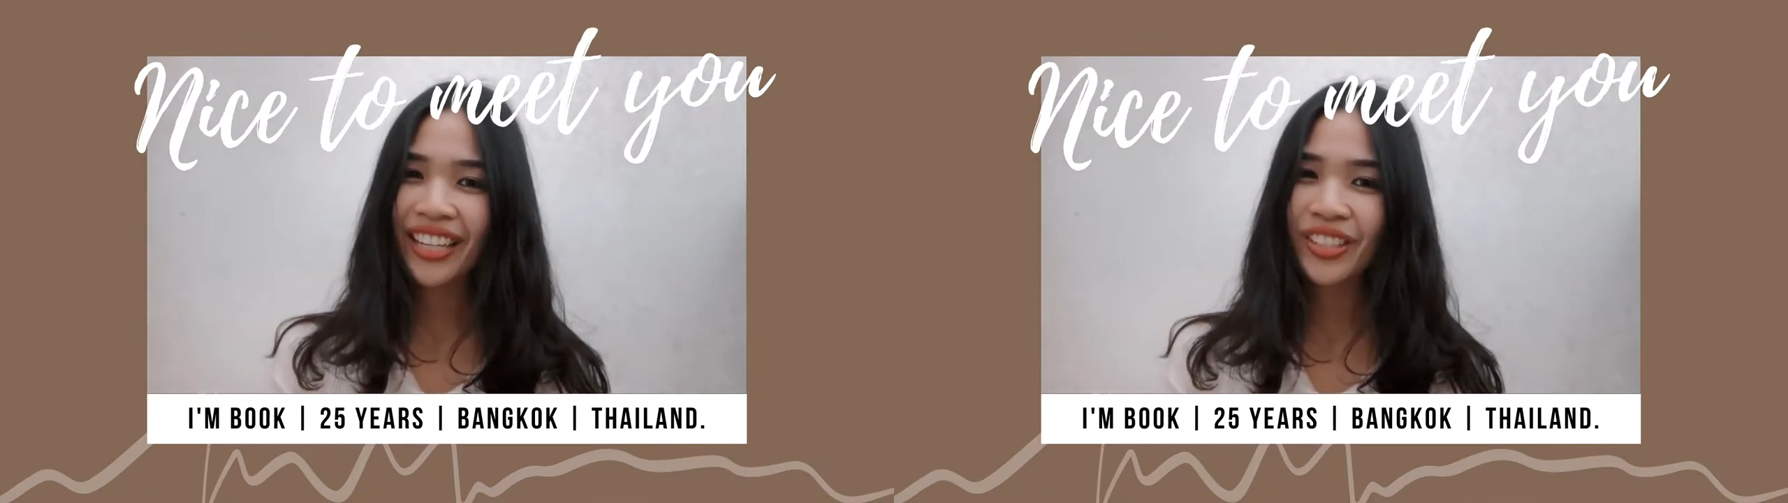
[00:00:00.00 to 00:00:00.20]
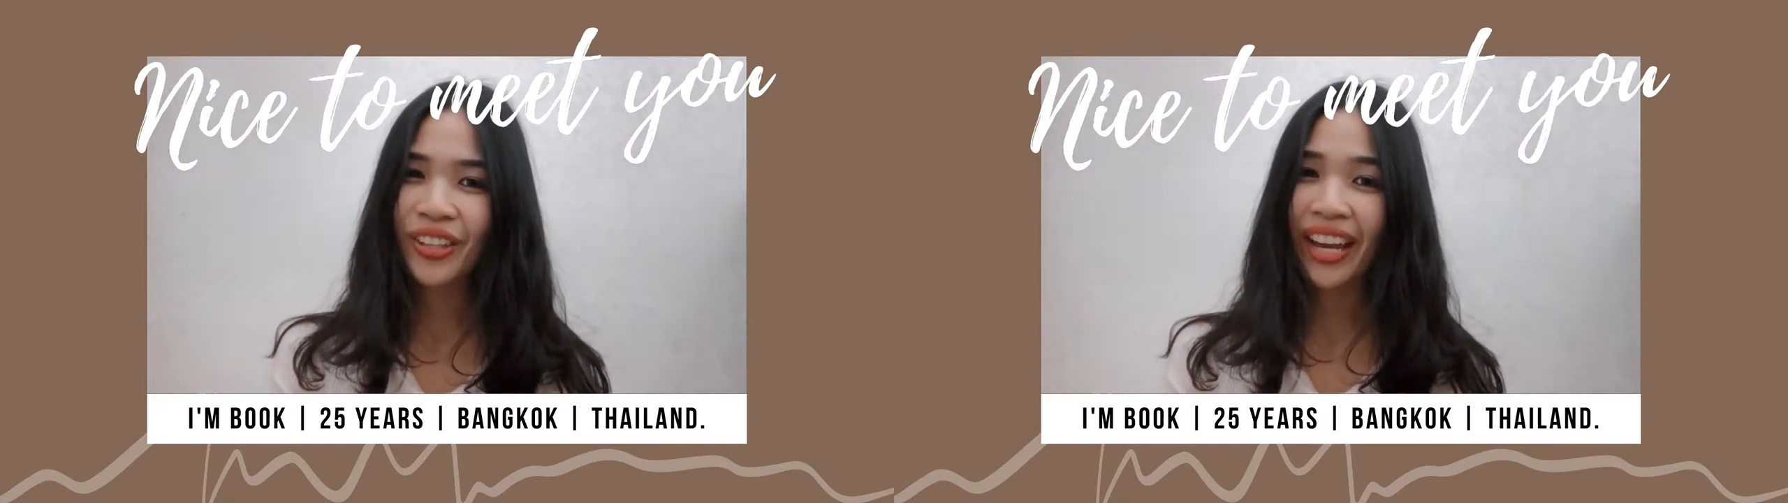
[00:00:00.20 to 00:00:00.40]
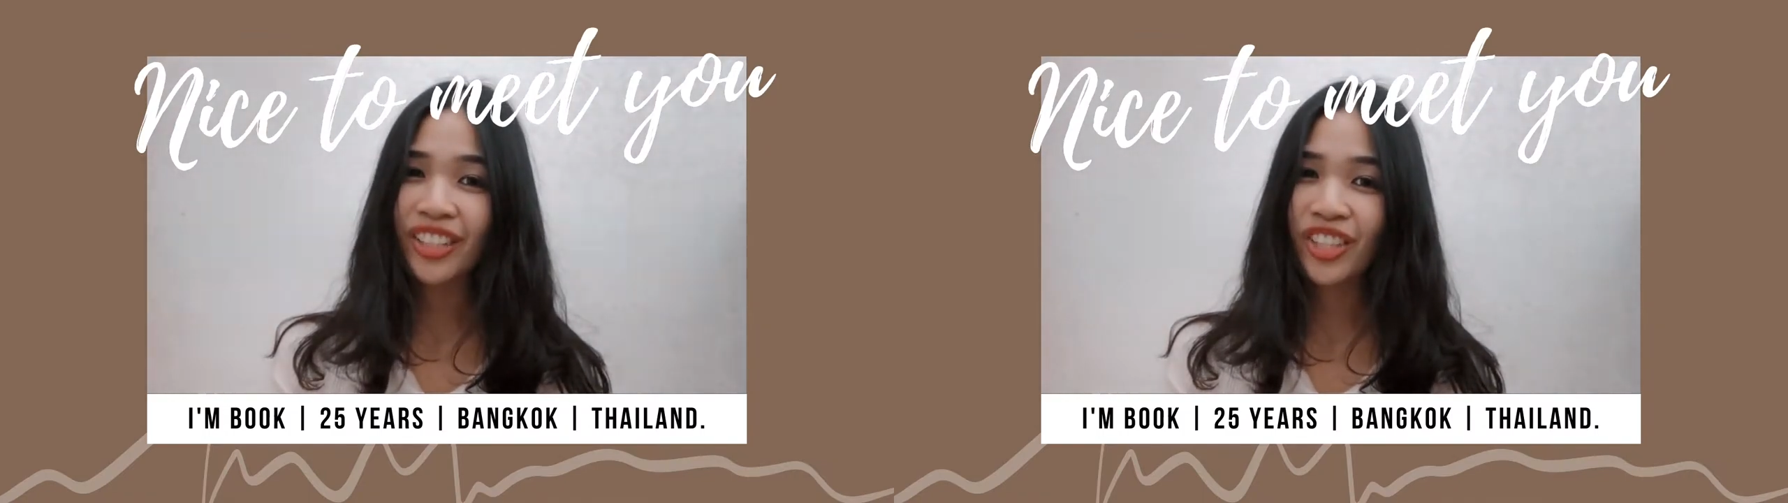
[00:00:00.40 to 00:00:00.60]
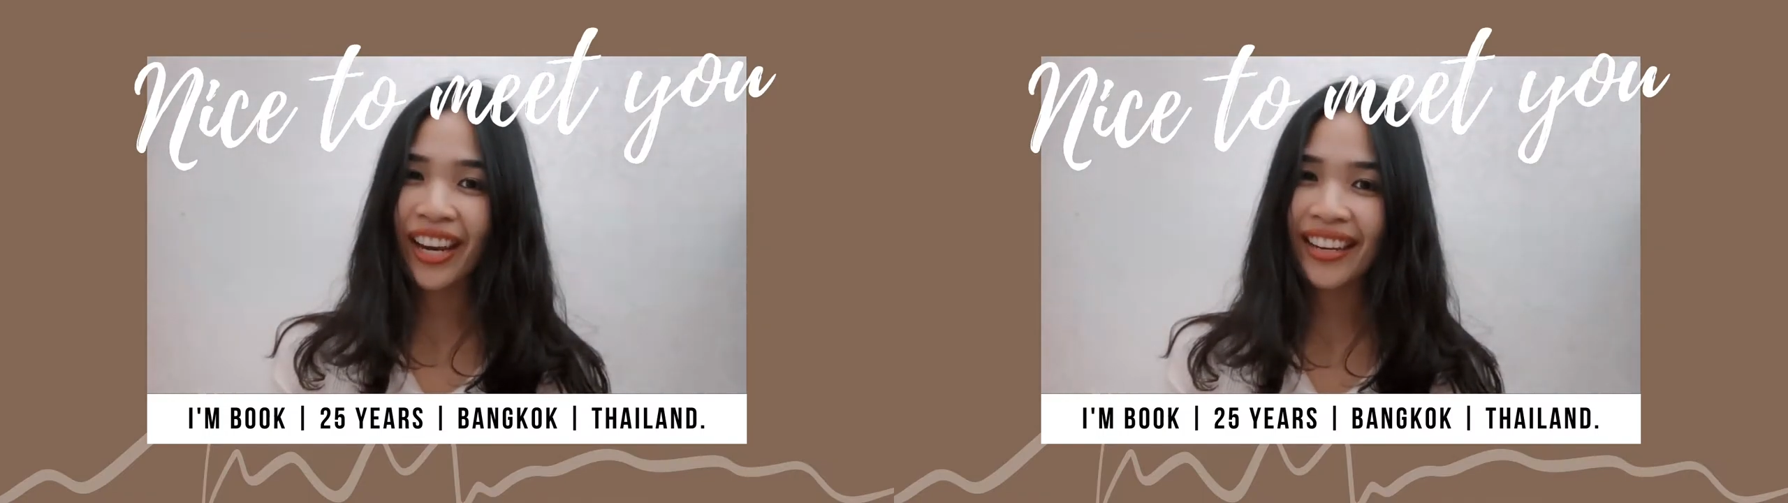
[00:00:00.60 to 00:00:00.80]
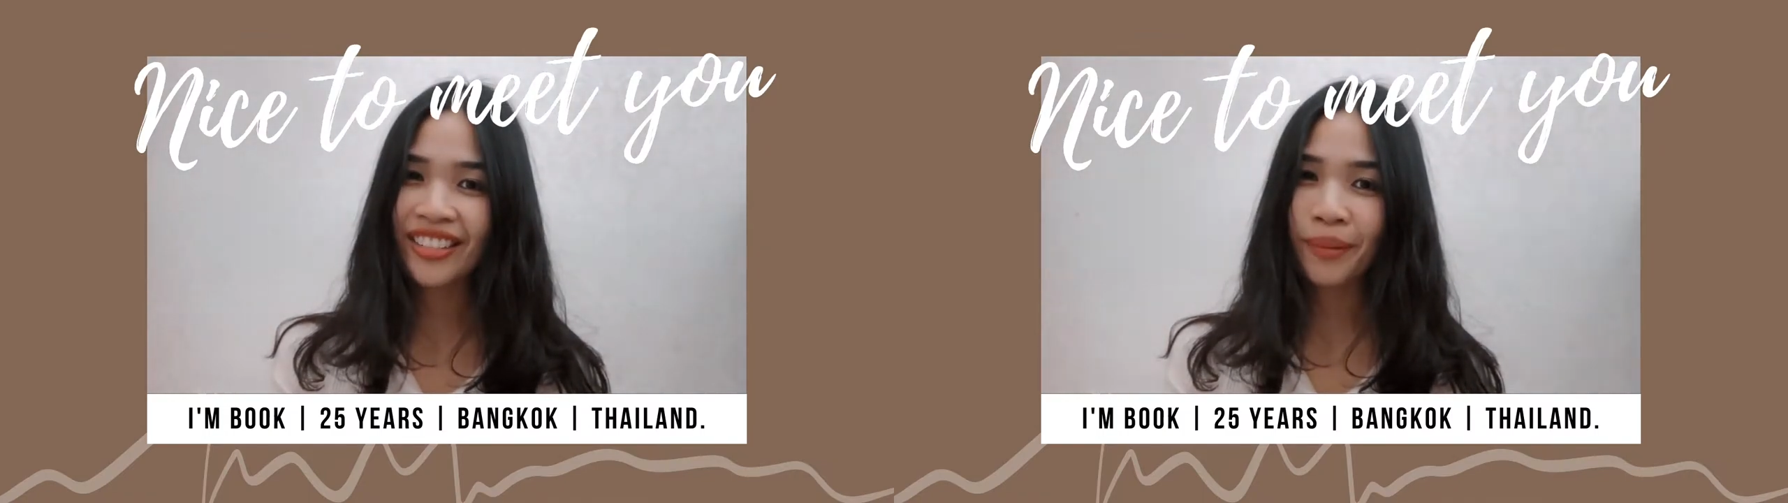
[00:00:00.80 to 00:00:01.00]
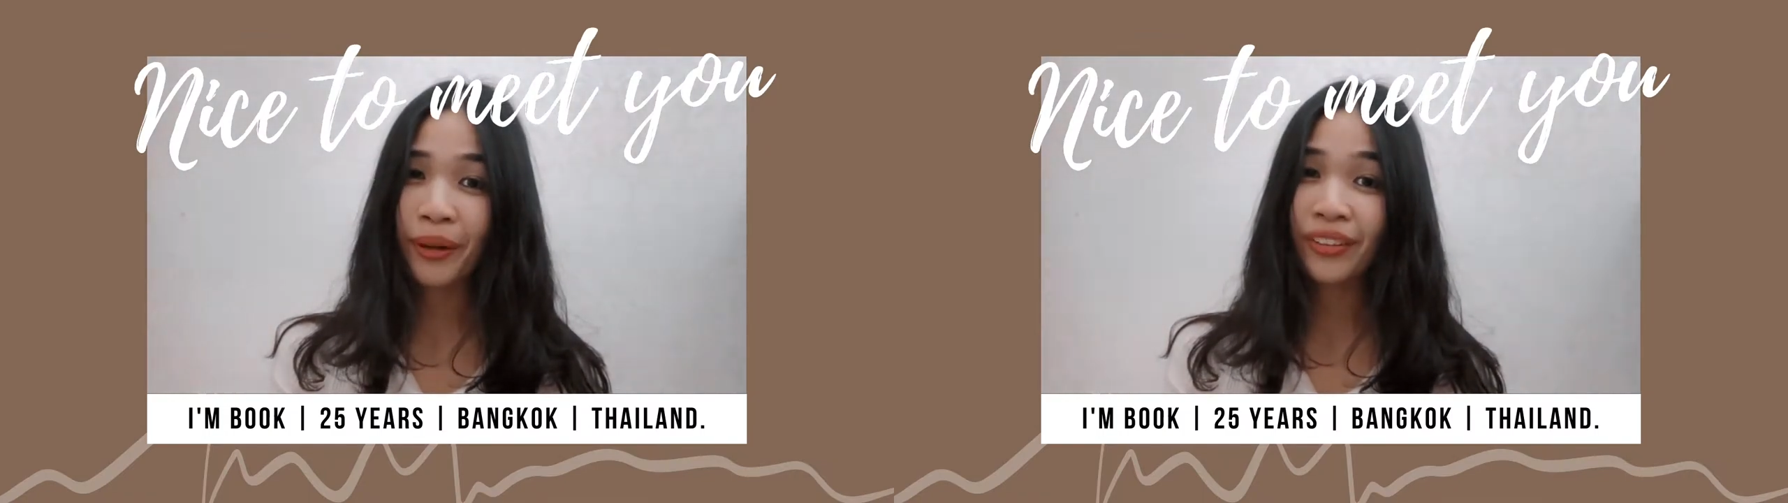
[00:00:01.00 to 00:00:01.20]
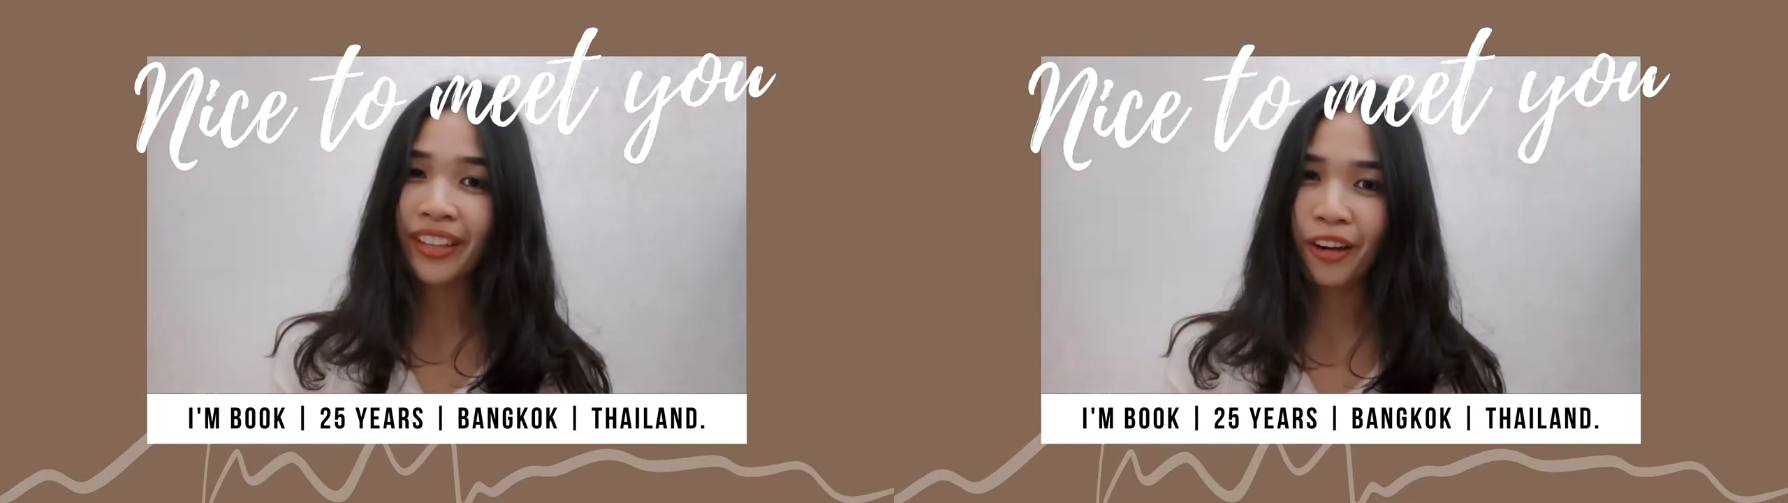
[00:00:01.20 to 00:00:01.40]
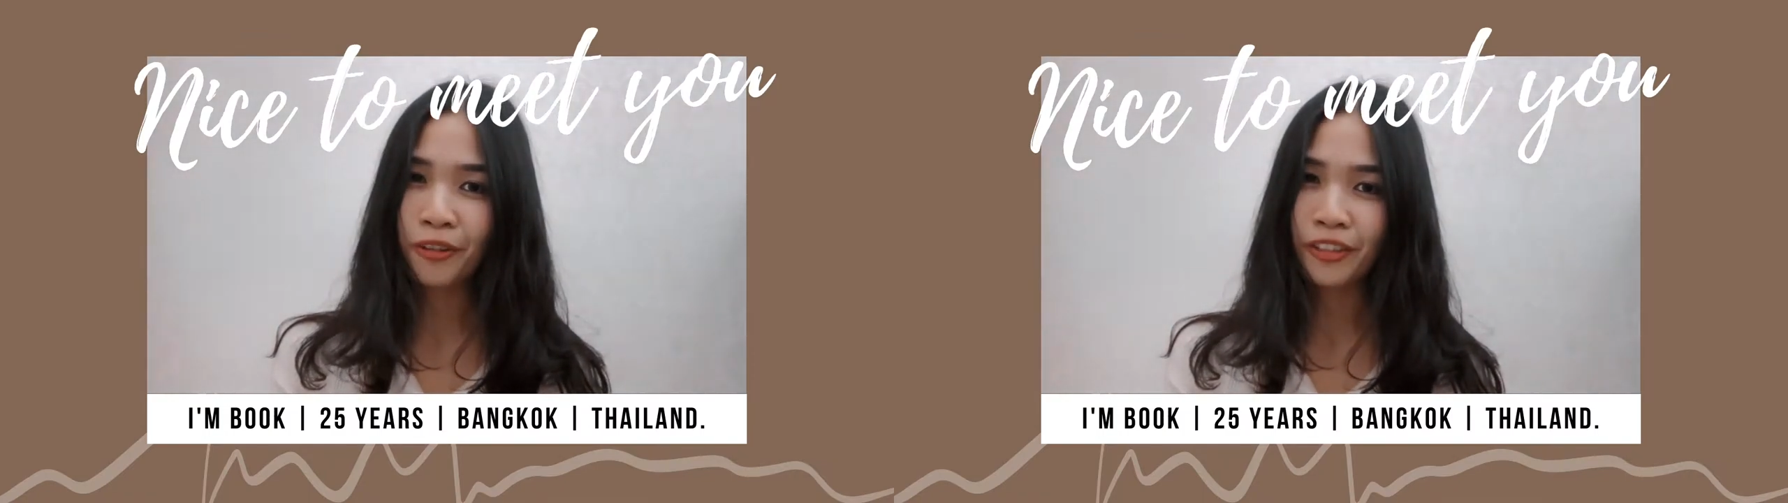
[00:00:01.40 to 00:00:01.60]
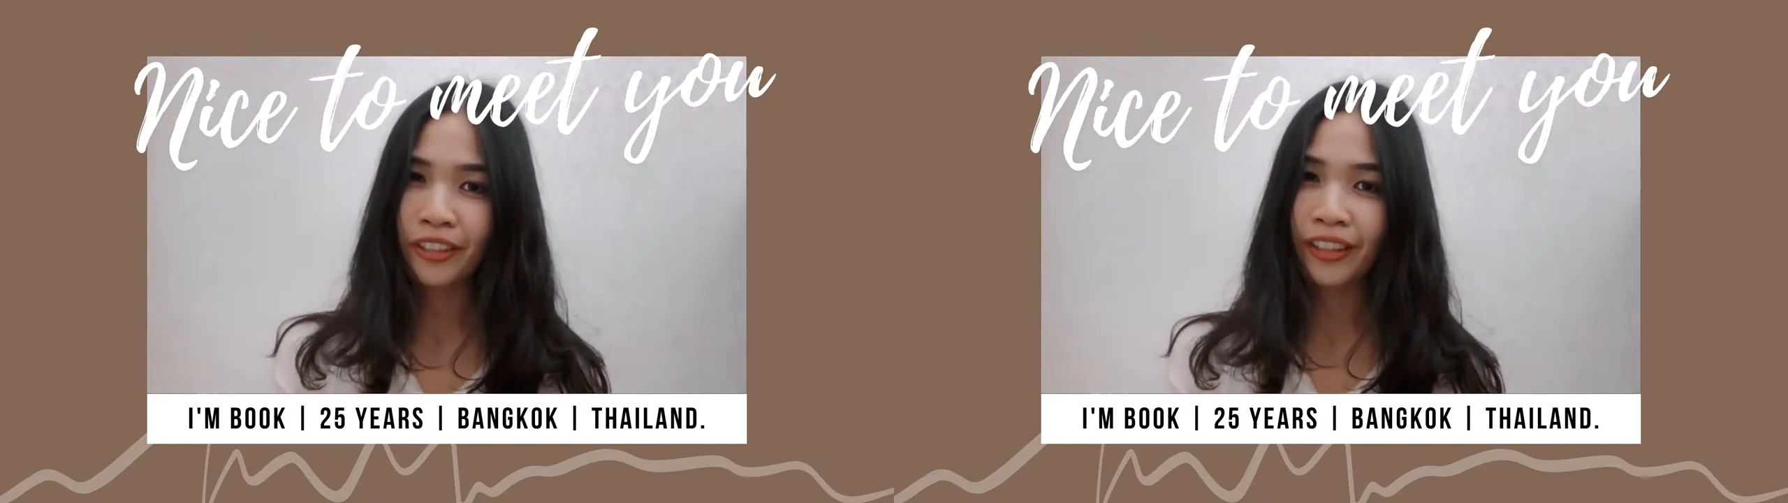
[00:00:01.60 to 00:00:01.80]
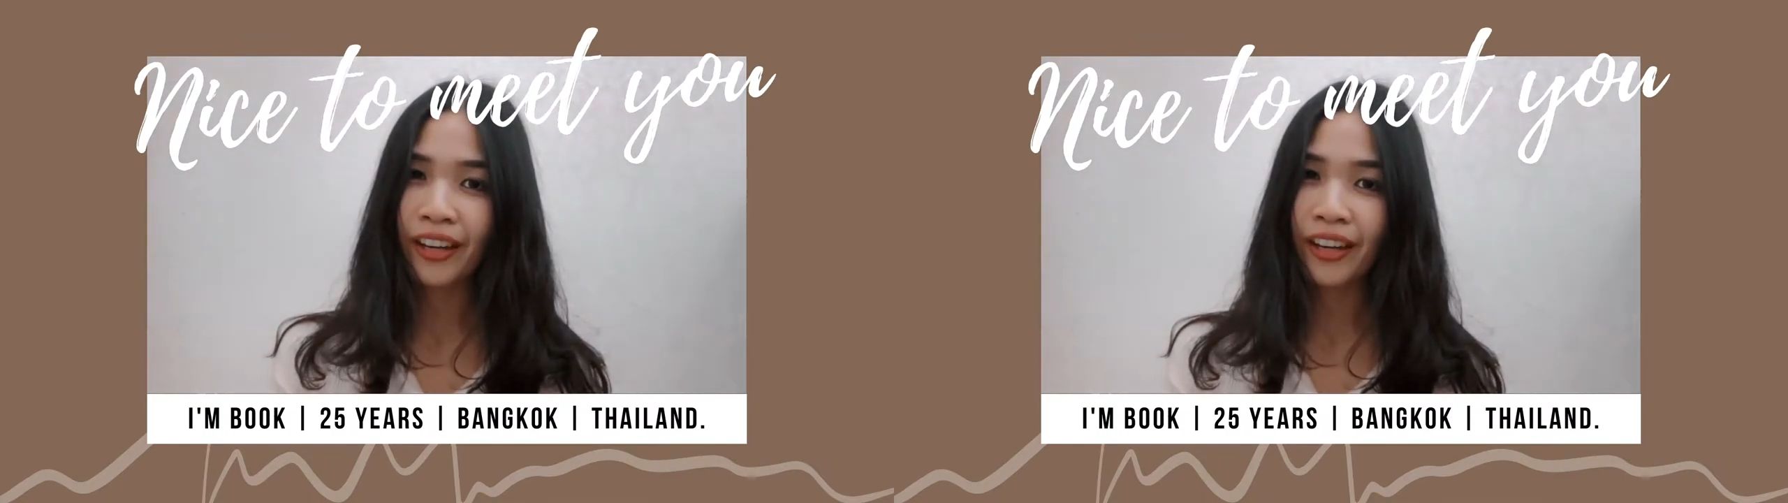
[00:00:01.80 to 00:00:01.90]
to exchange about the culture,